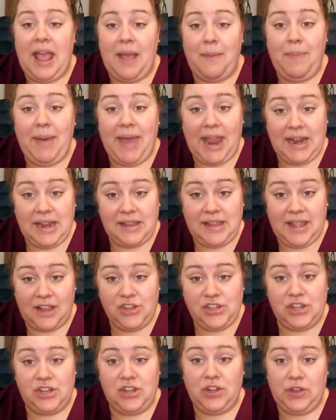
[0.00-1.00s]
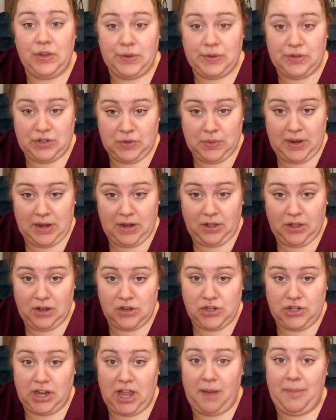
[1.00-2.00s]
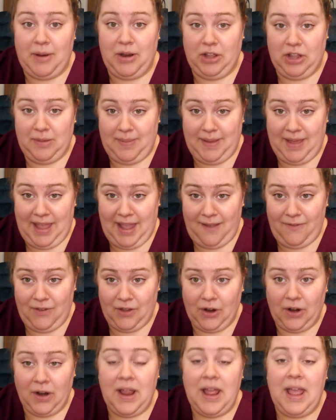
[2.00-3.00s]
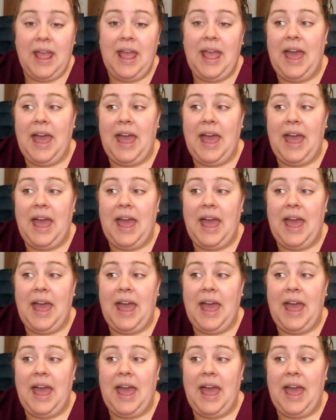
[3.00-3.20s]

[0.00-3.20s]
and paying attention to who's doing a good job and a good behavior.